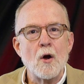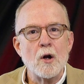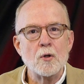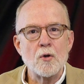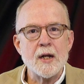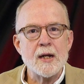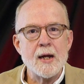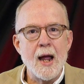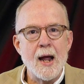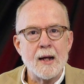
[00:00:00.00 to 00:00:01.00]
are
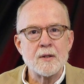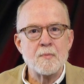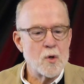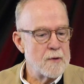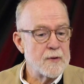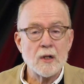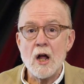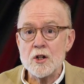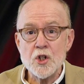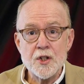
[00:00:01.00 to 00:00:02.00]
looking at the book of
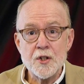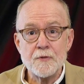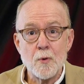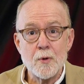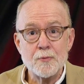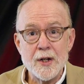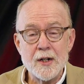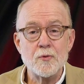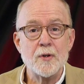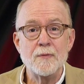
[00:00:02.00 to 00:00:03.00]
Colossians for Read
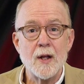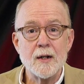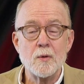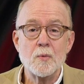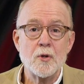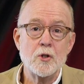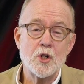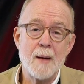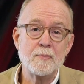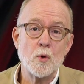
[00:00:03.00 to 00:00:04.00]
and Reflect, and we're in
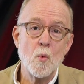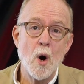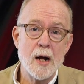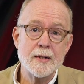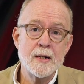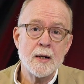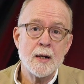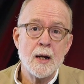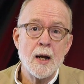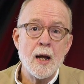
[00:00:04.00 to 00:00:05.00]
chapter one.
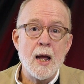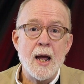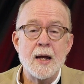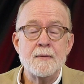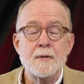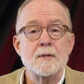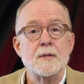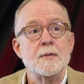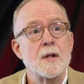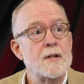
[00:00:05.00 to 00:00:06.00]
And
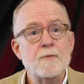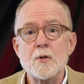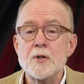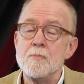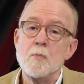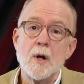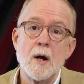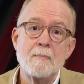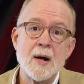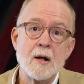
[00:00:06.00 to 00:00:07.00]
the difference
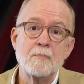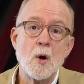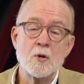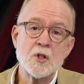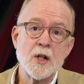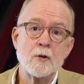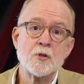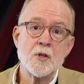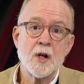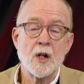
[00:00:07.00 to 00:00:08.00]
about Paul's letter
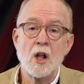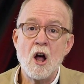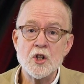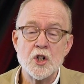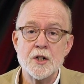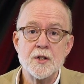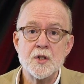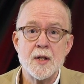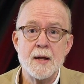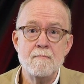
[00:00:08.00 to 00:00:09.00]
to the
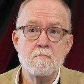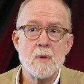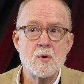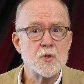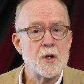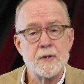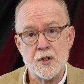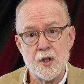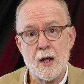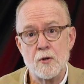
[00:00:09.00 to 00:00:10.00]
Colossians than most of
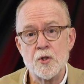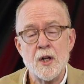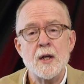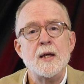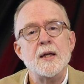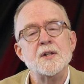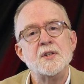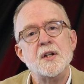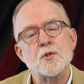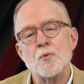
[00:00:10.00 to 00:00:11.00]
his letters
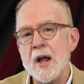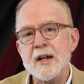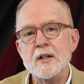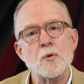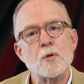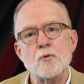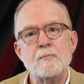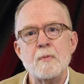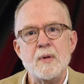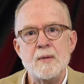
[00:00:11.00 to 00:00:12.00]
is that he's writing to a
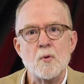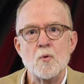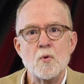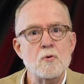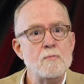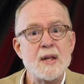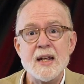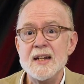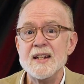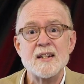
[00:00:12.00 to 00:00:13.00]
group of people whom
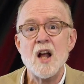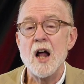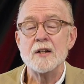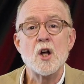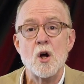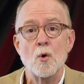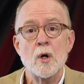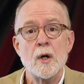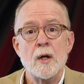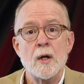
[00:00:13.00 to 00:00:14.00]
he did not know.